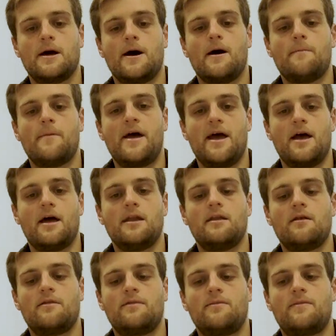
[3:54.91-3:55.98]
Um,
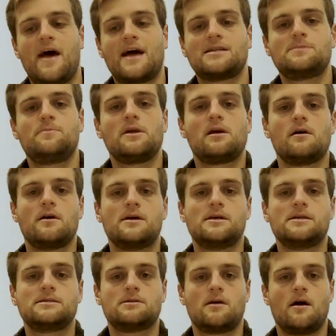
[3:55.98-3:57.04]
and that's
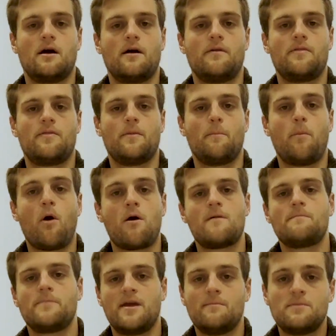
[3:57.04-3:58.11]
because uh, the
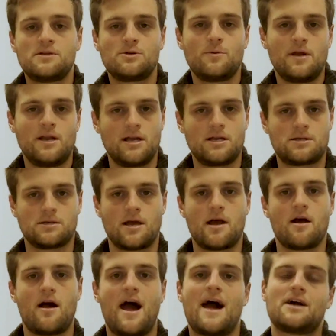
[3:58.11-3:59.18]
part in between each
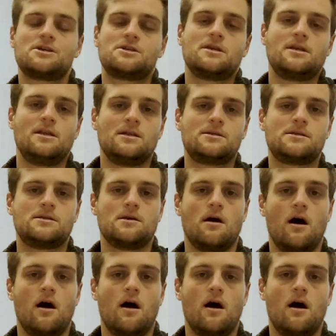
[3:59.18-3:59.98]
layer actually needs to